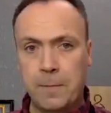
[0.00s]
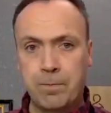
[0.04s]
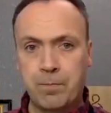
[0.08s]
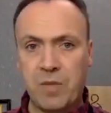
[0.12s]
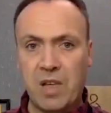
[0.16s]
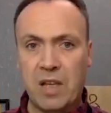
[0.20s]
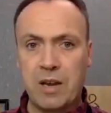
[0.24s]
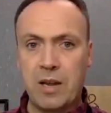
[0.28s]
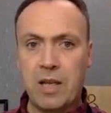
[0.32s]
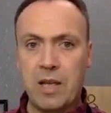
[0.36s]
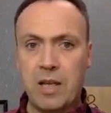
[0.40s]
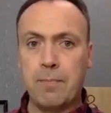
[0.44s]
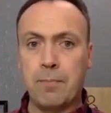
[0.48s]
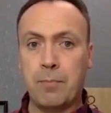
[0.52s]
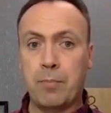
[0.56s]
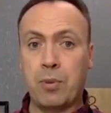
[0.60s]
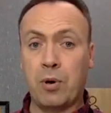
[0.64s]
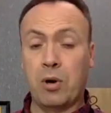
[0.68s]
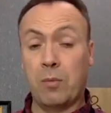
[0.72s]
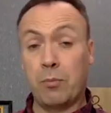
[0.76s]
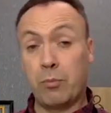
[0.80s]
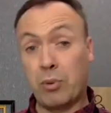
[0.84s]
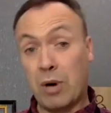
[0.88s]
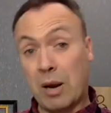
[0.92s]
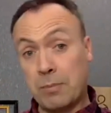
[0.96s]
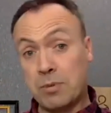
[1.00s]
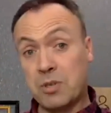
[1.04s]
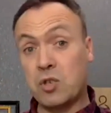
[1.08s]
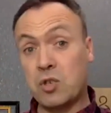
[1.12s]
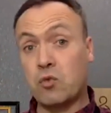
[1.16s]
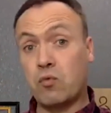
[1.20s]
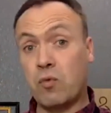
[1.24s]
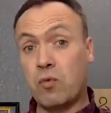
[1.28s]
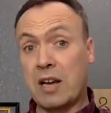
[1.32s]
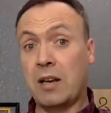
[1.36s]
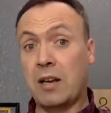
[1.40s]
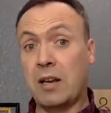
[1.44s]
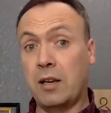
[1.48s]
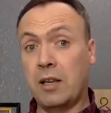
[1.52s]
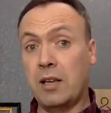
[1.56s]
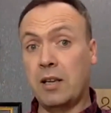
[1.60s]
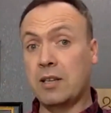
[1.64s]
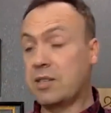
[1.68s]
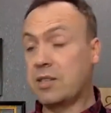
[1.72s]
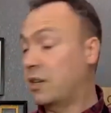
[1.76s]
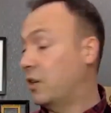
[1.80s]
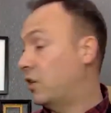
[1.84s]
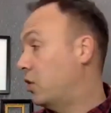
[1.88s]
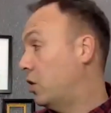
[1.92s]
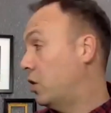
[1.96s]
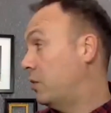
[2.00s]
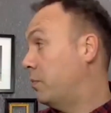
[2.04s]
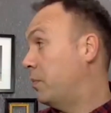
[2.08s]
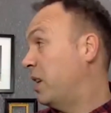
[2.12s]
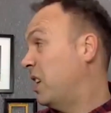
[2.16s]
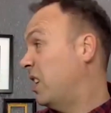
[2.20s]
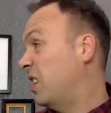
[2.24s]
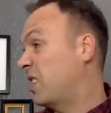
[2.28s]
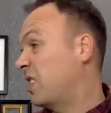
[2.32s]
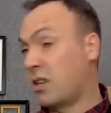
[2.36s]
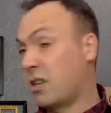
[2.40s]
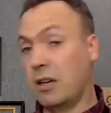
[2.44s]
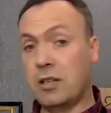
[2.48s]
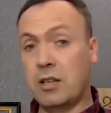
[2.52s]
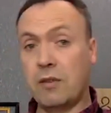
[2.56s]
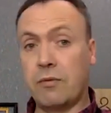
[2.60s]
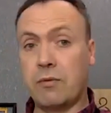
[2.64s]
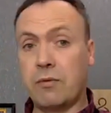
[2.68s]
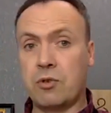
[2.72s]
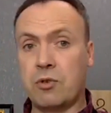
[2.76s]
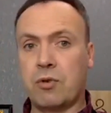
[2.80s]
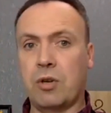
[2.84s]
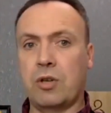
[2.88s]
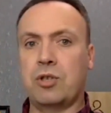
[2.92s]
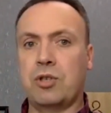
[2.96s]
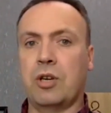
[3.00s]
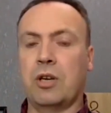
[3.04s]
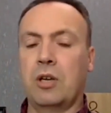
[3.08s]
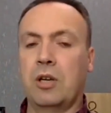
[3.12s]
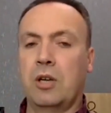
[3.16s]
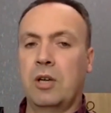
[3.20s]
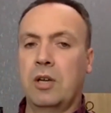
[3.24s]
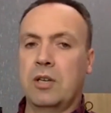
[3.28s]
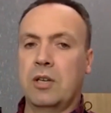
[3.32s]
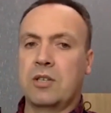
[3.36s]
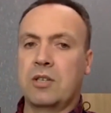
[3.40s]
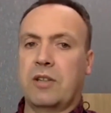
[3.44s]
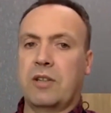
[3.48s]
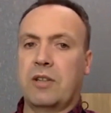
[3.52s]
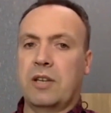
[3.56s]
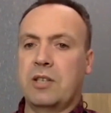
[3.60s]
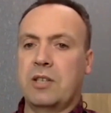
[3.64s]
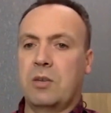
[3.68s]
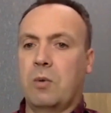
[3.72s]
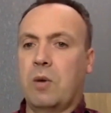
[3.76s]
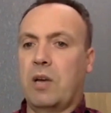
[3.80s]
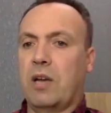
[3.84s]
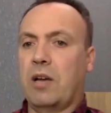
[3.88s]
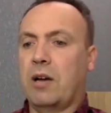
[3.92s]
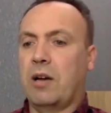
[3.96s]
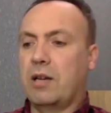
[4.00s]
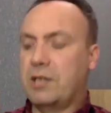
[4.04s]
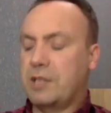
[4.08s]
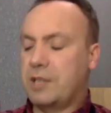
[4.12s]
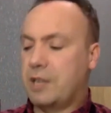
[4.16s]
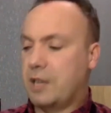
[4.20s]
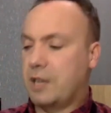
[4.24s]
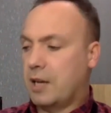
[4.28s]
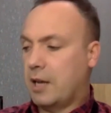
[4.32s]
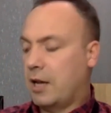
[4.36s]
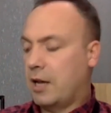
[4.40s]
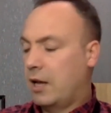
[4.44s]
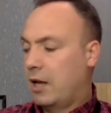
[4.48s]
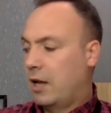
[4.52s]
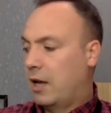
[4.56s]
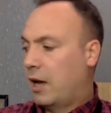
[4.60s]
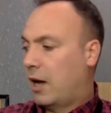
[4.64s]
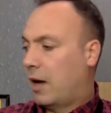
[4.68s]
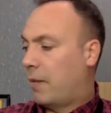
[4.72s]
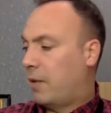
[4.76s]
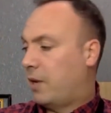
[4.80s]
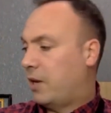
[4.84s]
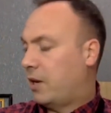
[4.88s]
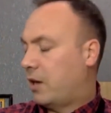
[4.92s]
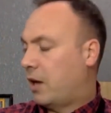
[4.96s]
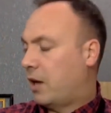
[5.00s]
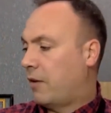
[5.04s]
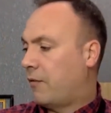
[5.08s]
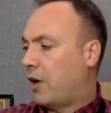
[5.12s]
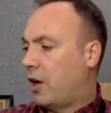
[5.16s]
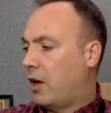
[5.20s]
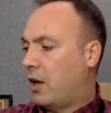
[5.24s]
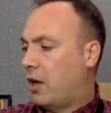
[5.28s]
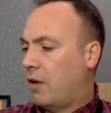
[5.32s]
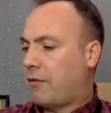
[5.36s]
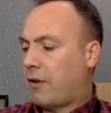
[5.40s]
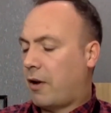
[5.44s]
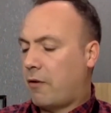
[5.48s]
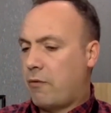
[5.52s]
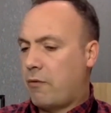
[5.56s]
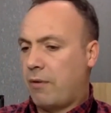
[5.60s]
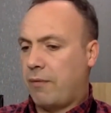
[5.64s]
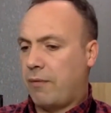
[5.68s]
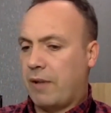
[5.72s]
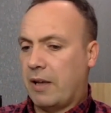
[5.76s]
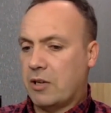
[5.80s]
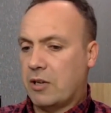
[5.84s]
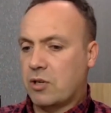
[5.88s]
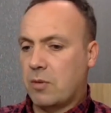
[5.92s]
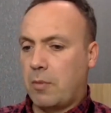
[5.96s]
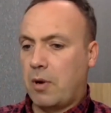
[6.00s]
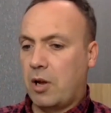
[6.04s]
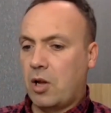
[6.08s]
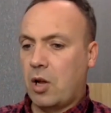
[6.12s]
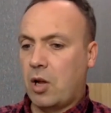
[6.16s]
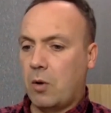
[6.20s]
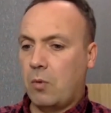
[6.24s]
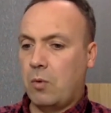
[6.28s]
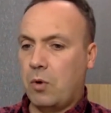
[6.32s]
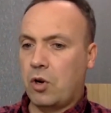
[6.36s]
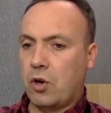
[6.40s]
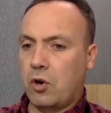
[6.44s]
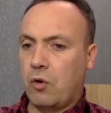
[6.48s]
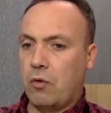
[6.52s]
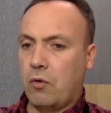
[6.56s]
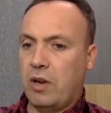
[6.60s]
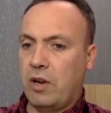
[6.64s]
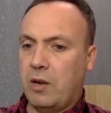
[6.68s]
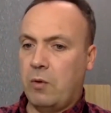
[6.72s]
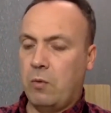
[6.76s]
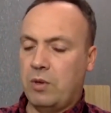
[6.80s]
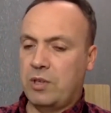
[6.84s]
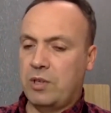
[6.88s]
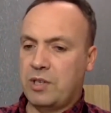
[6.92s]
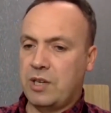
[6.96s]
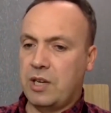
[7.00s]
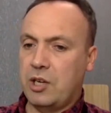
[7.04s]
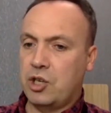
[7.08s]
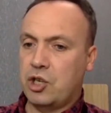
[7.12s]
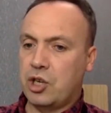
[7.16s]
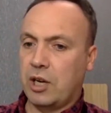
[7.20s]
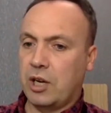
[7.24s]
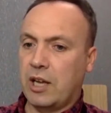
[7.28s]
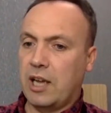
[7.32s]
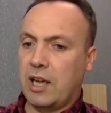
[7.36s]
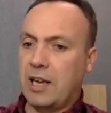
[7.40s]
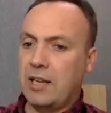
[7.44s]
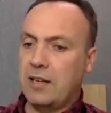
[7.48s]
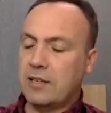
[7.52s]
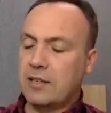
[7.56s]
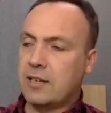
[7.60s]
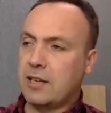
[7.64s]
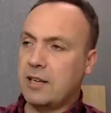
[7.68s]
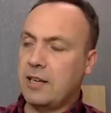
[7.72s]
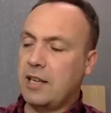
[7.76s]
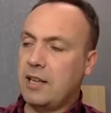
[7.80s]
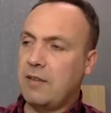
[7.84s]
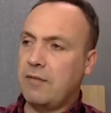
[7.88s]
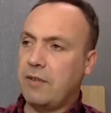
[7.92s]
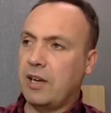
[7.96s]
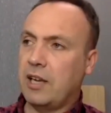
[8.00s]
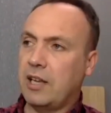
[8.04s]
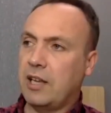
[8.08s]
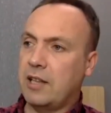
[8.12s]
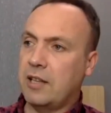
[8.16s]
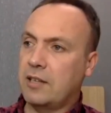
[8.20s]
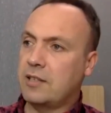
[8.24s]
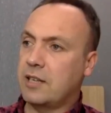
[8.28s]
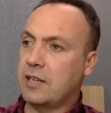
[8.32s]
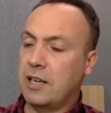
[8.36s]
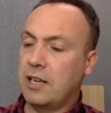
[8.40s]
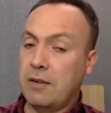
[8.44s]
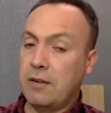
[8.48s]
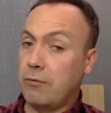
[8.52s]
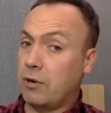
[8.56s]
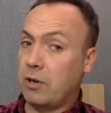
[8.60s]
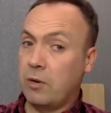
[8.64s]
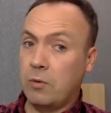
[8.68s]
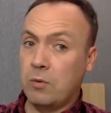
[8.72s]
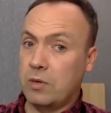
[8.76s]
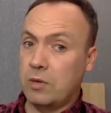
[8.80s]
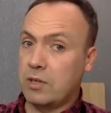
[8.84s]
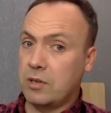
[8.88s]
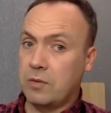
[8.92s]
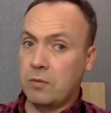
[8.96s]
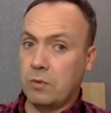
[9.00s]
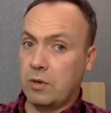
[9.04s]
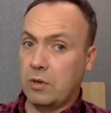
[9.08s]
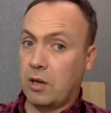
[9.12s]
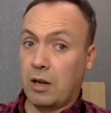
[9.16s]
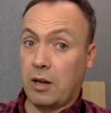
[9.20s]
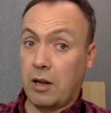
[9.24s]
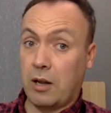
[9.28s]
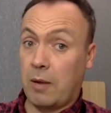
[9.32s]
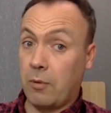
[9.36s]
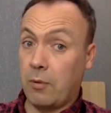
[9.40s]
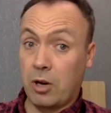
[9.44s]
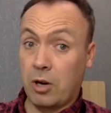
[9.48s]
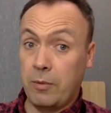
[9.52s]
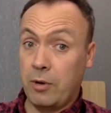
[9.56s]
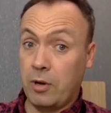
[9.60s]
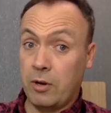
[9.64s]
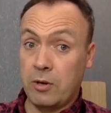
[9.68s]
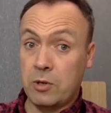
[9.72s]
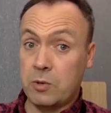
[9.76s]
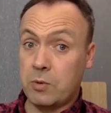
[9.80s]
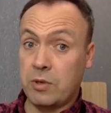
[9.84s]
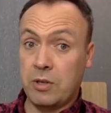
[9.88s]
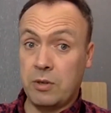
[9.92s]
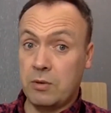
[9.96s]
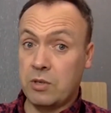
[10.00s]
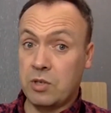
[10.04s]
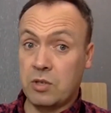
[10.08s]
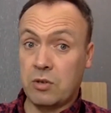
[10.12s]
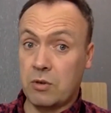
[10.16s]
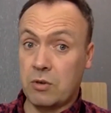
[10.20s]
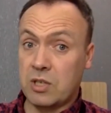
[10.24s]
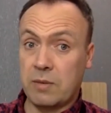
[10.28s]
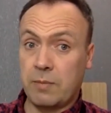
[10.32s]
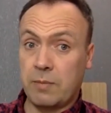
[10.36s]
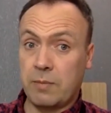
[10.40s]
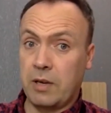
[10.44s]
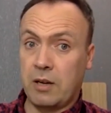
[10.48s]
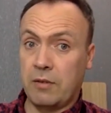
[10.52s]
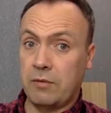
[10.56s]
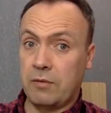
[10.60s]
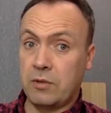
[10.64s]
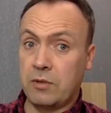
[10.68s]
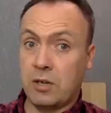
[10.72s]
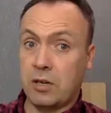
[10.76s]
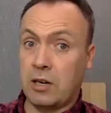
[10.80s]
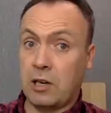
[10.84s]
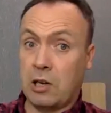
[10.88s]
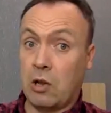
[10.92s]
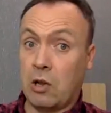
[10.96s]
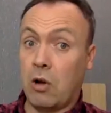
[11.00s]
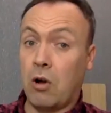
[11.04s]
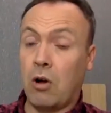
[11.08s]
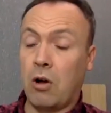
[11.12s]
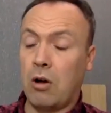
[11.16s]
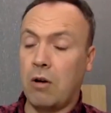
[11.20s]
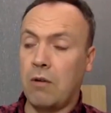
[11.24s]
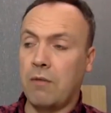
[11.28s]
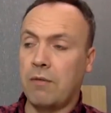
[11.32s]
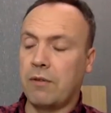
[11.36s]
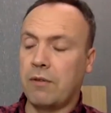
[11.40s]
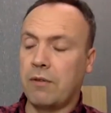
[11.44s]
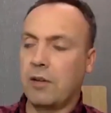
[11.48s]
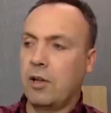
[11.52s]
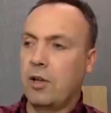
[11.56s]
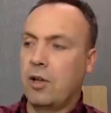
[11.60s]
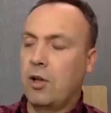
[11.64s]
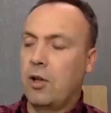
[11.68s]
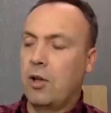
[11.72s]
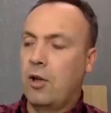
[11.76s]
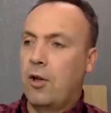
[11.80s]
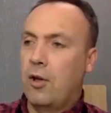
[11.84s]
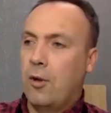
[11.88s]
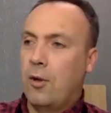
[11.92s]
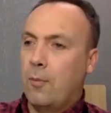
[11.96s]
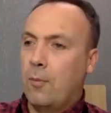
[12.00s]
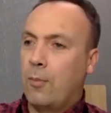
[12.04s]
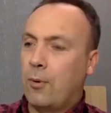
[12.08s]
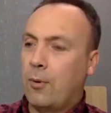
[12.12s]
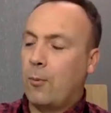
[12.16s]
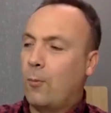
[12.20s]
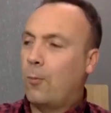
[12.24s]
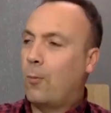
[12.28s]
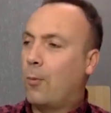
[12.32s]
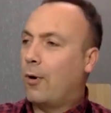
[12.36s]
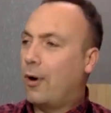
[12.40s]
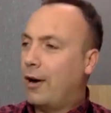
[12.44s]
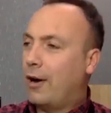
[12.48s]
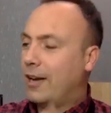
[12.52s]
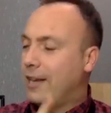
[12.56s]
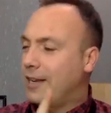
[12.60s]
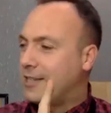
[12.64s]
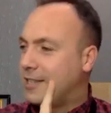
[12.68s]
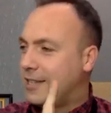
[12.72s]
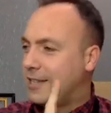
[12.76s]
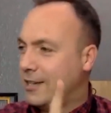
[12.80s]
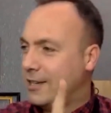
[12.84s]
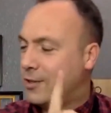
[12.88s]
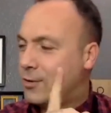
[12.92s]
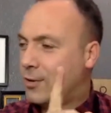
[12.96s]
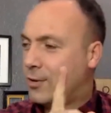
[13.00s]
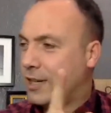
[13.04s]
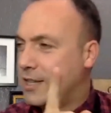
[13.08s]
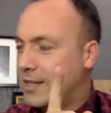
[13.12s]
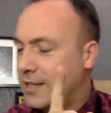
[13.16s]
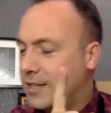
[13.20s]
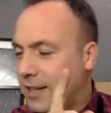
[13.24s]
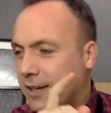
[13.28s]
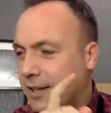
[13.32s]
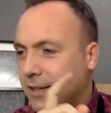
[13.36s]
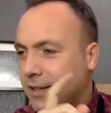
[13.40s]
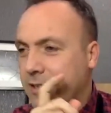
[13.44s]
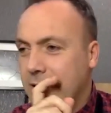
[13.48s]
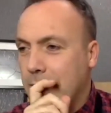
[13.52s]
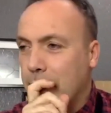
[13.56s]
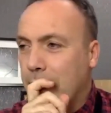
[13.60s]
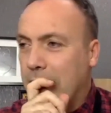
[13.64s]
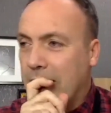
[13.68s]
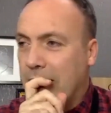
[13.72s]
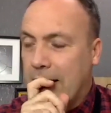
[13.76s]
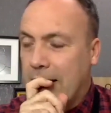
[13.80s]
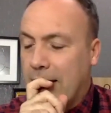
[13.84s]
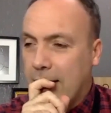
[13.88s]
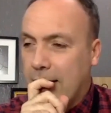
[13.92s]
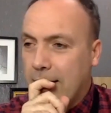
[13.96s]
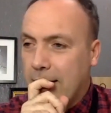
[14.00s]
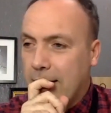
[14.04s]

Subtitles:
input perhaps as readily as it could be in a slightly different structure. So that's the way I see it. I mean, if I reflect on my own career with teaching, interleaving in the delivery was, I'm going to be honest with you, is not something I've done a lot of. But what is interesting to me